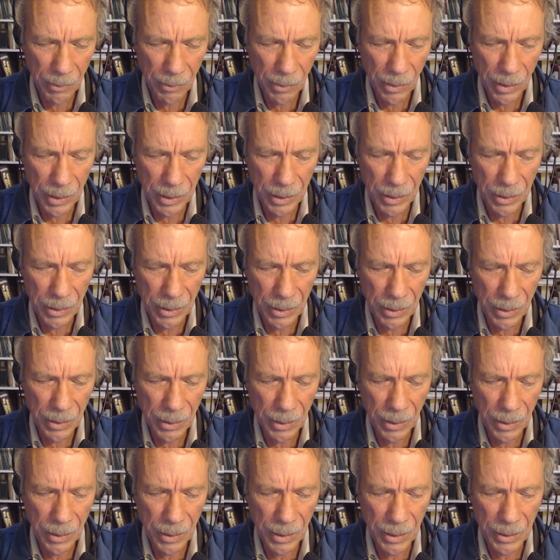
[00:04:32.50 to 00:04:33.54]
In
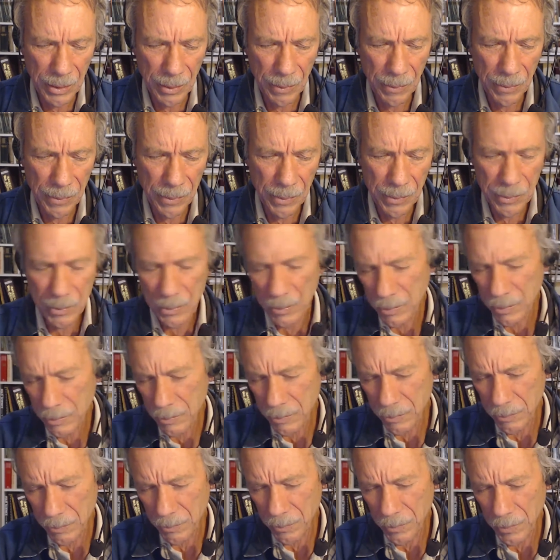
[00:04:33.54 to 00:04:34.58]

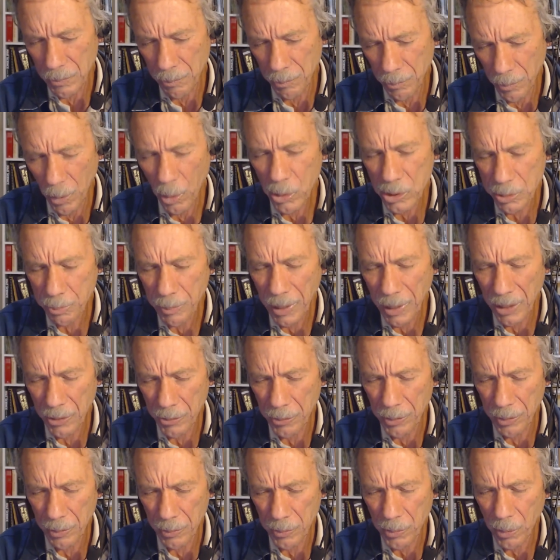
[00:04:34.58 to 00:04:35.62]
most
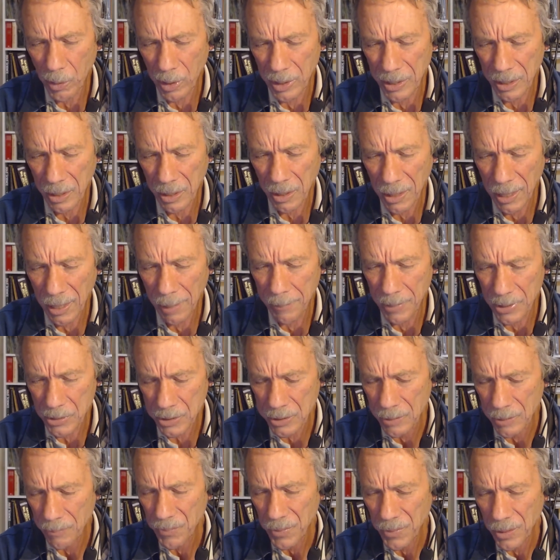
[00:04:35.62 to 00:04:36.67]
Mediterranean climates,
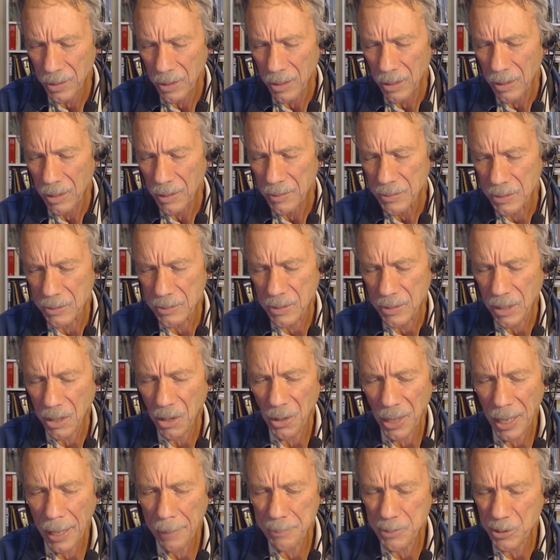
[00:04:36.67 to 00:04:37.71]

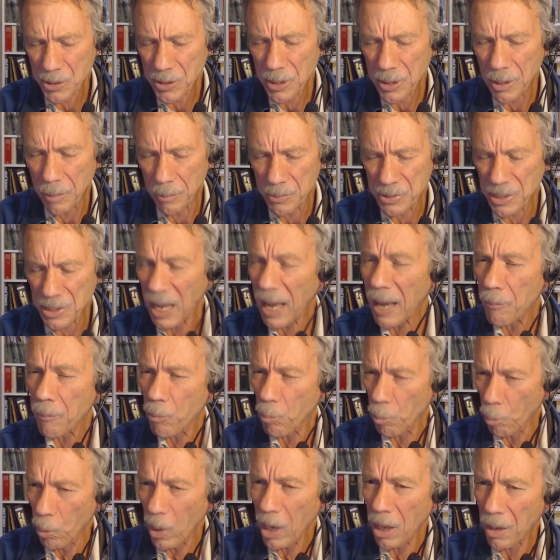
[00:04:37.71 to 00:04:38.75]
collapse comes
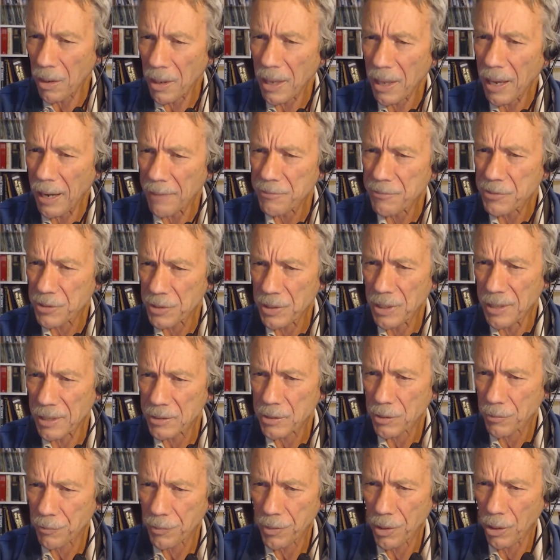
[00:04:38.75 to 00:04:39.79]
well after the
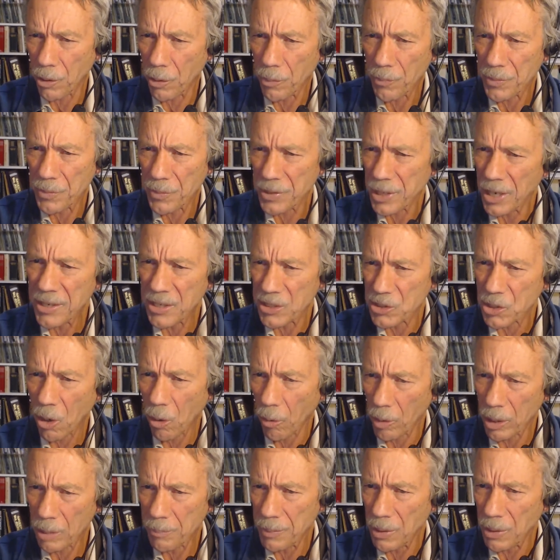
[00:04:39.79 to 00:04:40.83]
nectar flow. The honey's
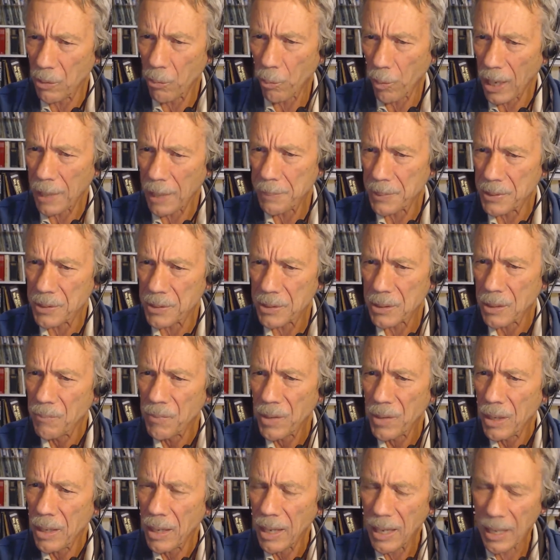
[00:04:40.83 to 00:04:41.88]
already been ripened,
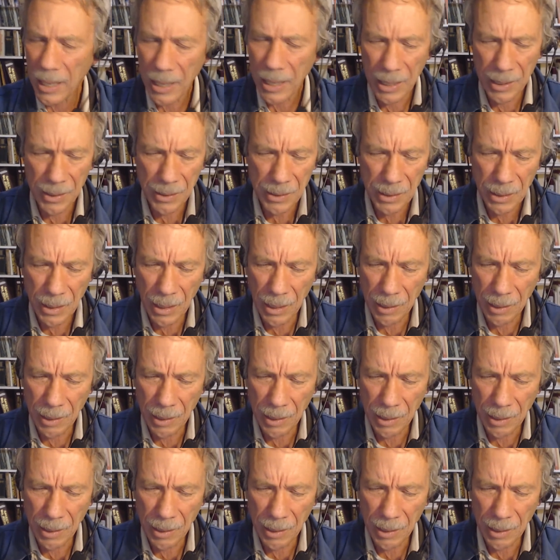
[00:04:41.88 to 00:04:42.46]
and